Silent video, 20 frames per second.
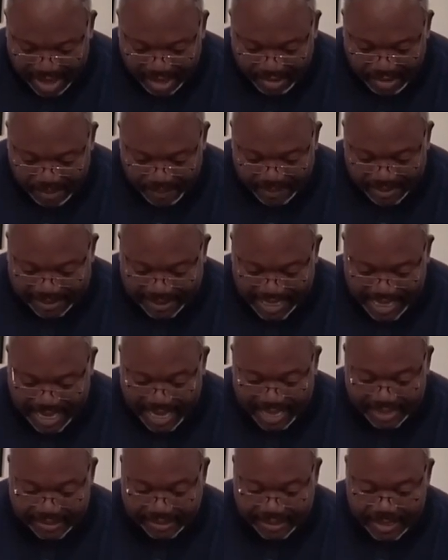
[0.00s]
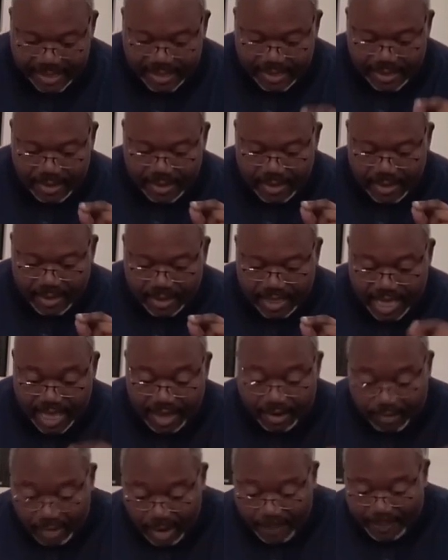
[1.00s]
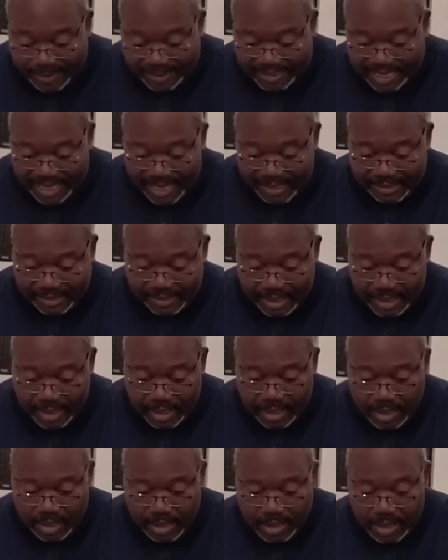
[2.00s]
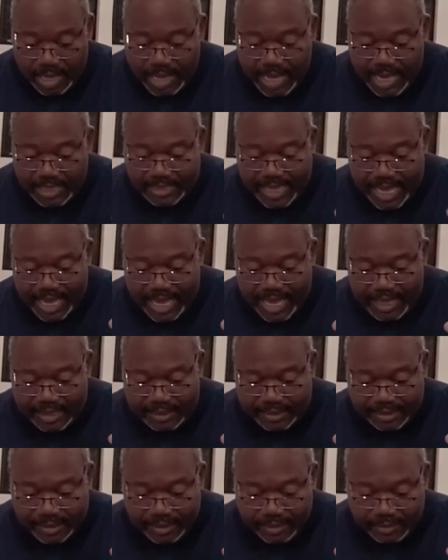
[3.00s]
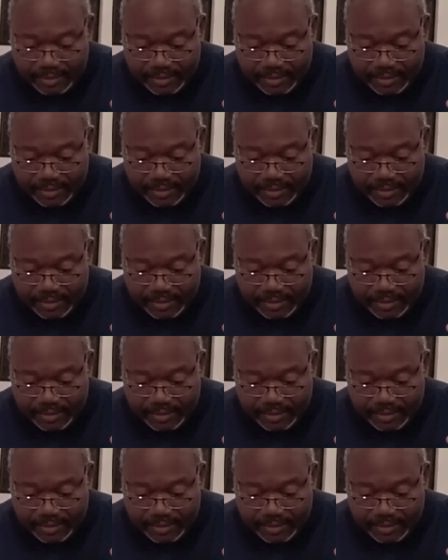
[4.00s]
Agrippa says. King Agrippa says, he says,